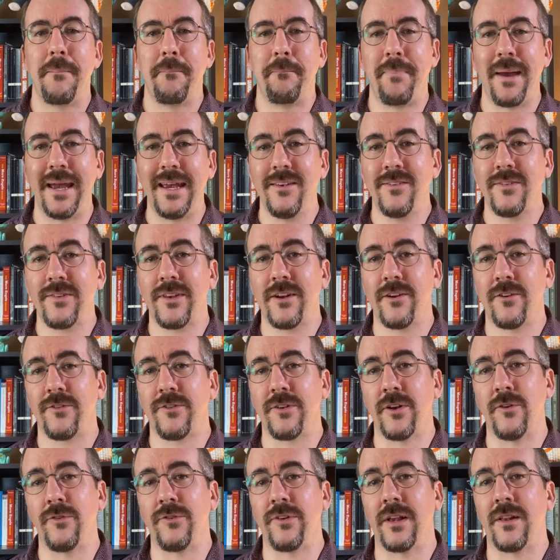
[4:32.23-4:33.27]
base their
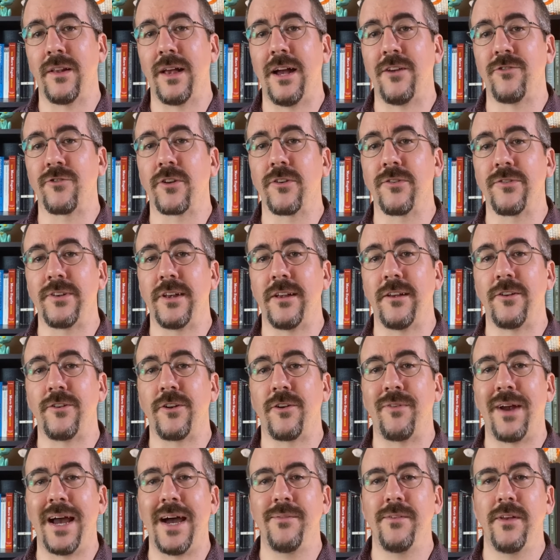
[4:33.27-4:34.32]
sociological studies
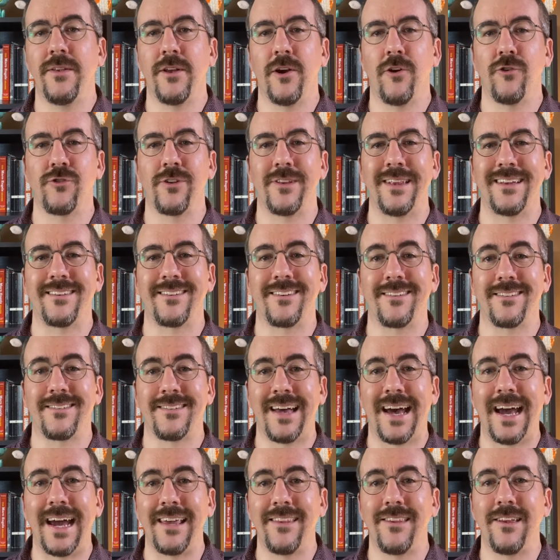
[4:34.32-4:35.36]
around the notion that
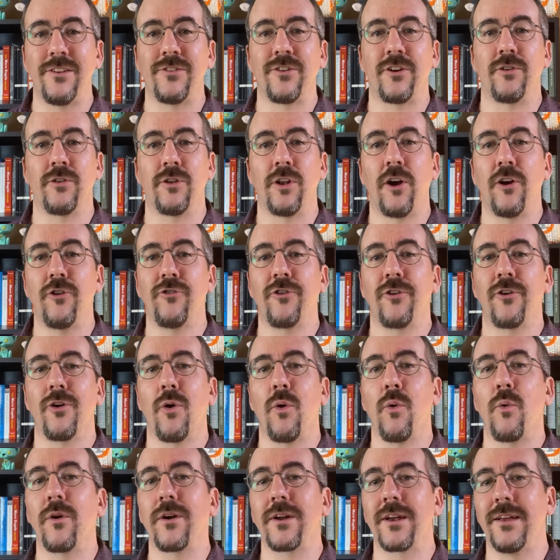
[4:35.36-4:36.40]
societies are larger
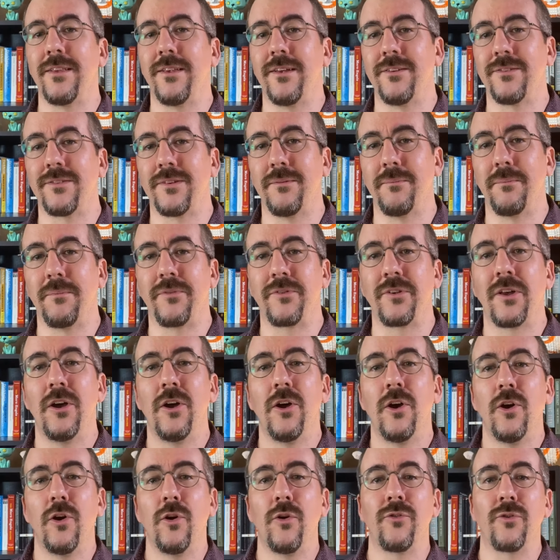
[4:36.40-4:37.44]
organisms
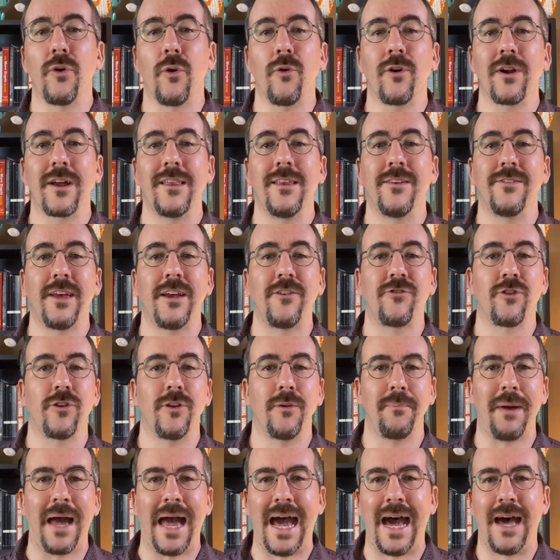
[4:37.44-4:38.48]
whose organizational
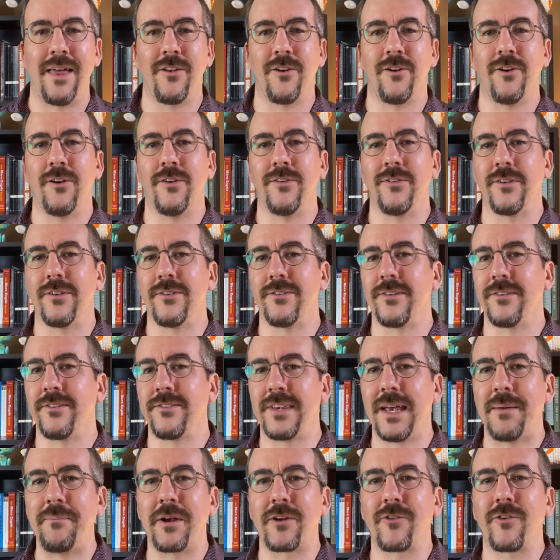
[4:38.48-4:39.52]
patterns and
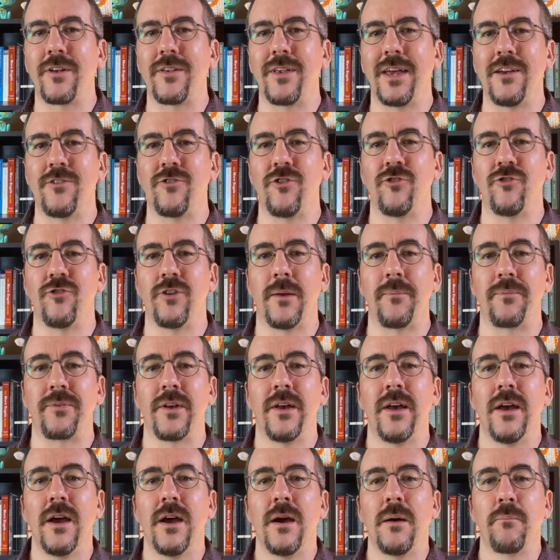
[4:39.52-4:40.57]
systemic relationships
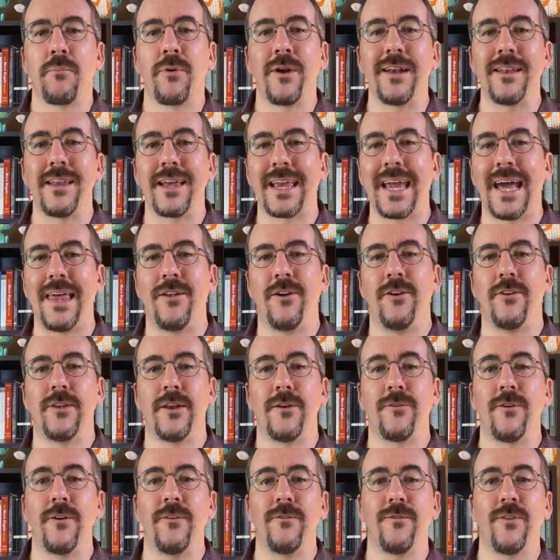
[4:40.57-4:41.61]
bring together
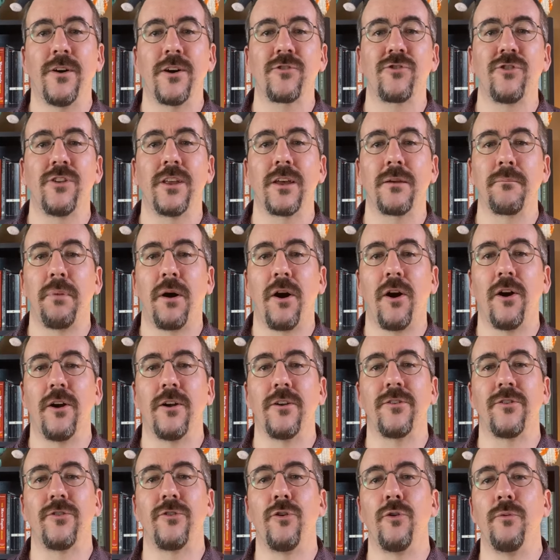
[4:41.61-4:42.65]
different functioning
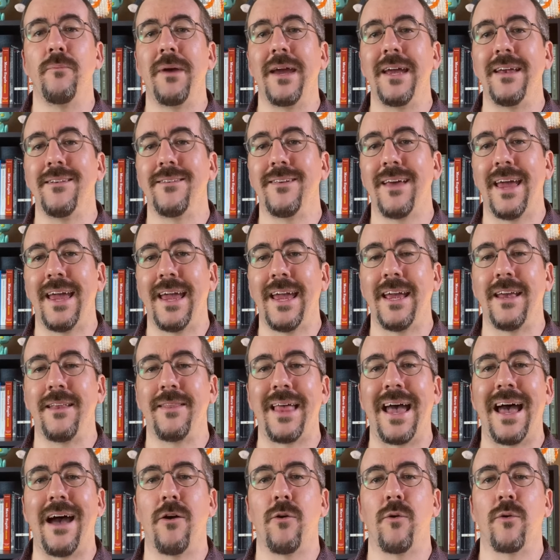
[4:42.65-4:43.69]
parts to maintain
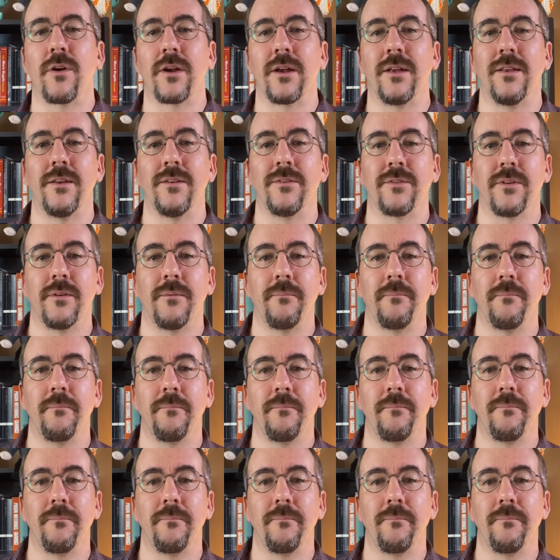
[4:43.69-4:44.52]
that organism.